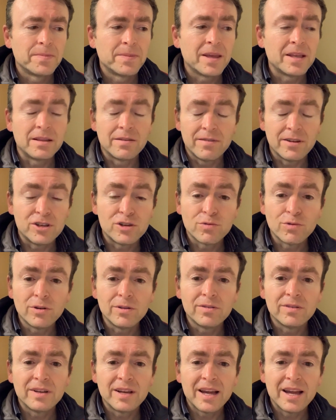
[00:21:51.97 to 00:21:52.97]

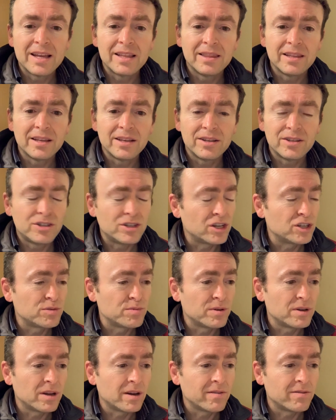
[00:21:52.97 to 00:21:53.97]
individual and the
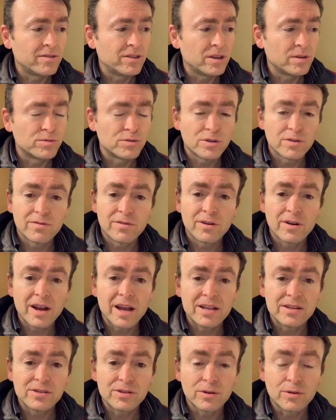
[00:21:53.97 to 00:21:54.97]
judgment of the observer
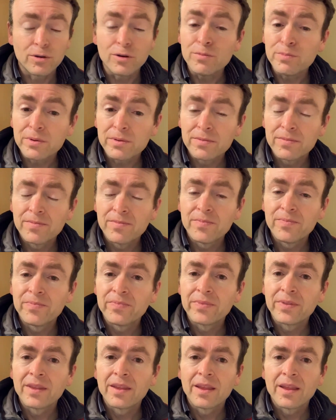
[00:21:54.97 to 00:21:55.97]
as a group.
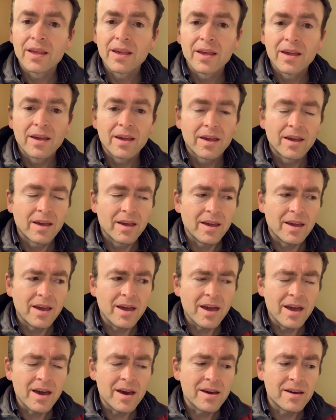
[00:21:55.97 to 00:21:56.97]

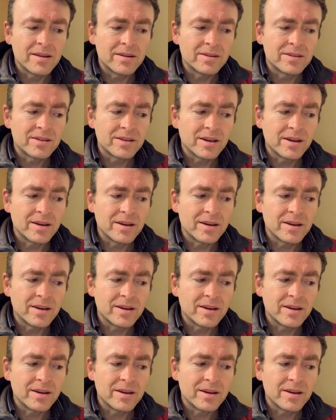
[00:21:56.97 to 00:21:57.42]
And